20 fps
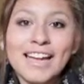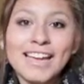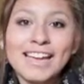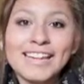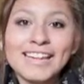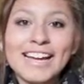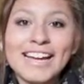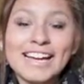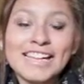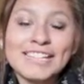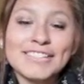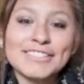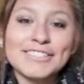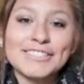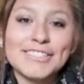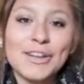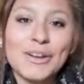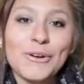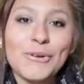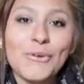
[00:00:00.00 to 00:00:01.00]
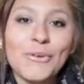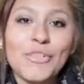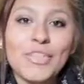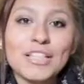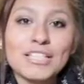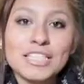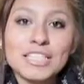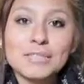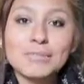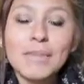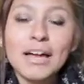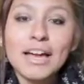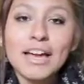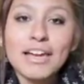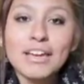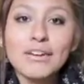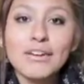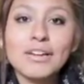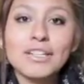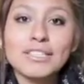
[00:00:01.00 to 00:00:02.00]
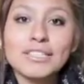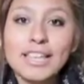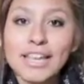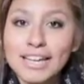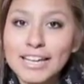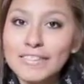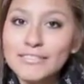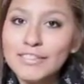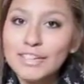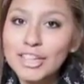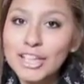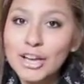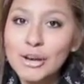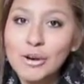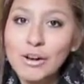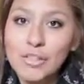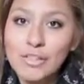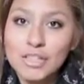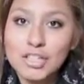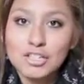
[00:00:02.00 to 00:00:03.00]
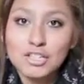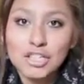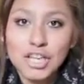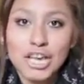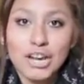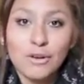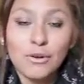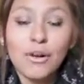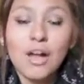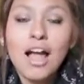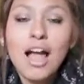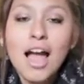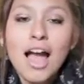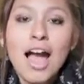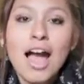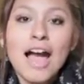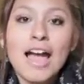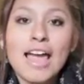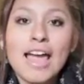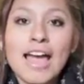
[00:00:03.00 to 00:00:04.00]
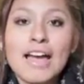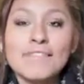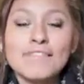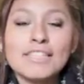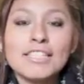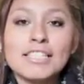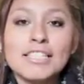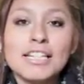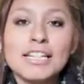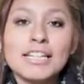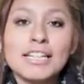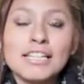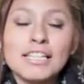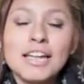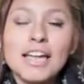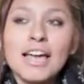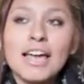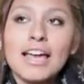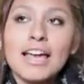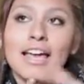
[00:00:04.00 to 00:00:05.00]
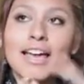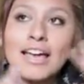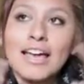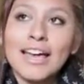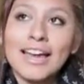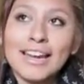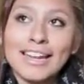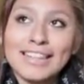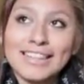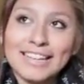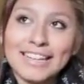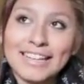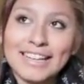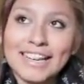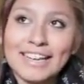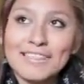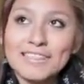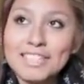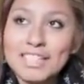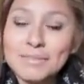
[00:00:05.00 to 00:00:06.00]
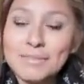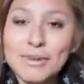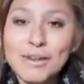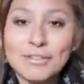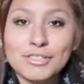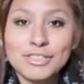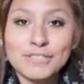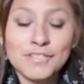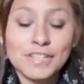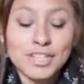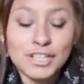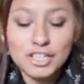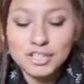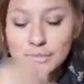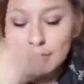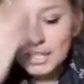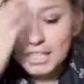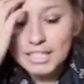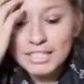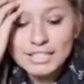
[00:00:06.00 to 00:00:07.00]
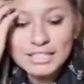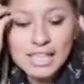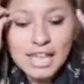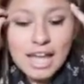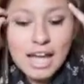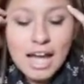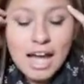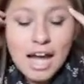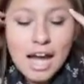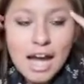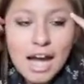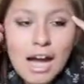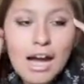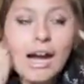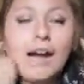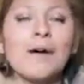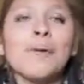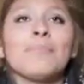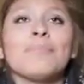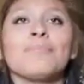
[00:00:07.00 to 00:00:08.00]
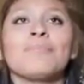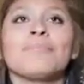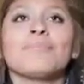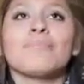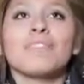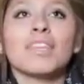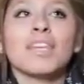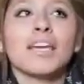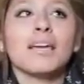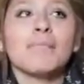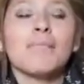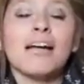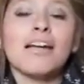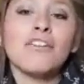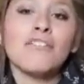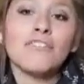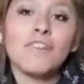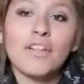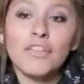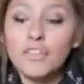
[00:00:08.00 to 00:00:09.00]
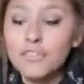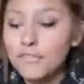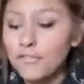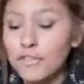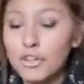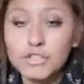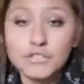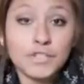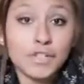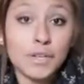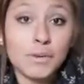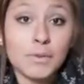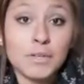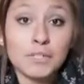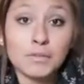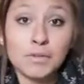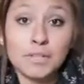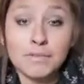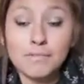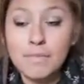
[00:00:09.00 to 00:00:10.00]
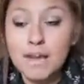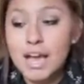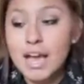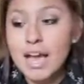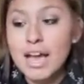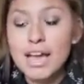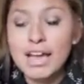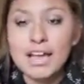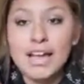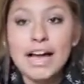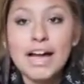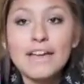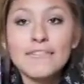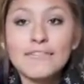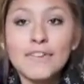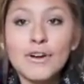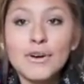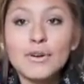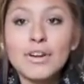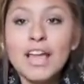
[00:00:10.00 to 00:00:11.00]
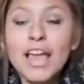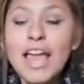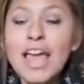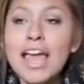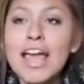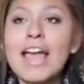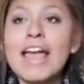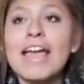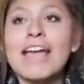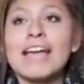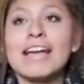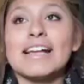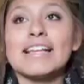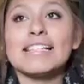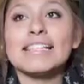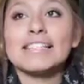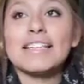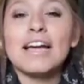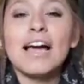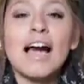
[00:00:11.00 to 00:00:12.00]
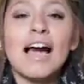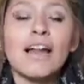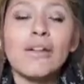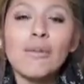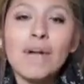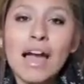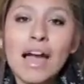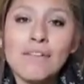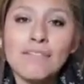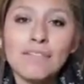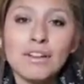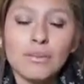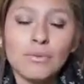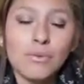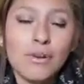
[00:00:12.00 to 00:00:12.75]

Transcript: Hey guys, so this is my second video on this channel. I haven't done anything, I haven't done posted videos because the first video was with my iPhone and I don't have